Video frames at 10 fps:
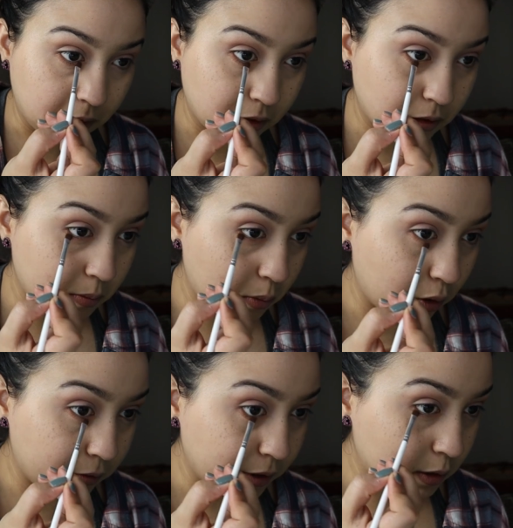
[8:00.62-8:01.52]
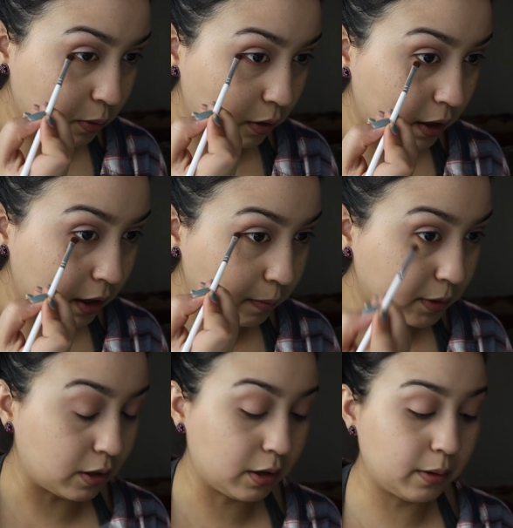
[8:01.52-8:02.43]
it's more visible than
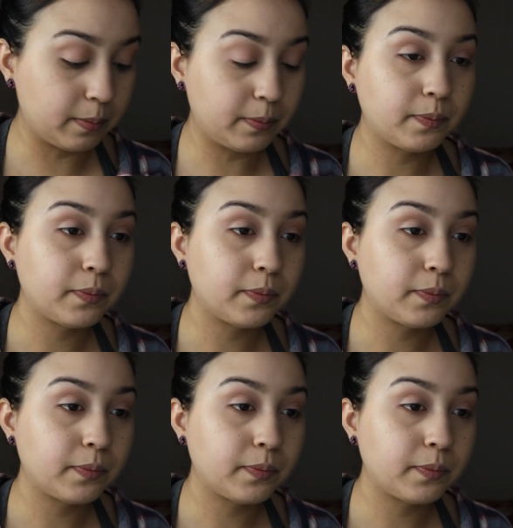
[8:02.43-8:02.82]
up top.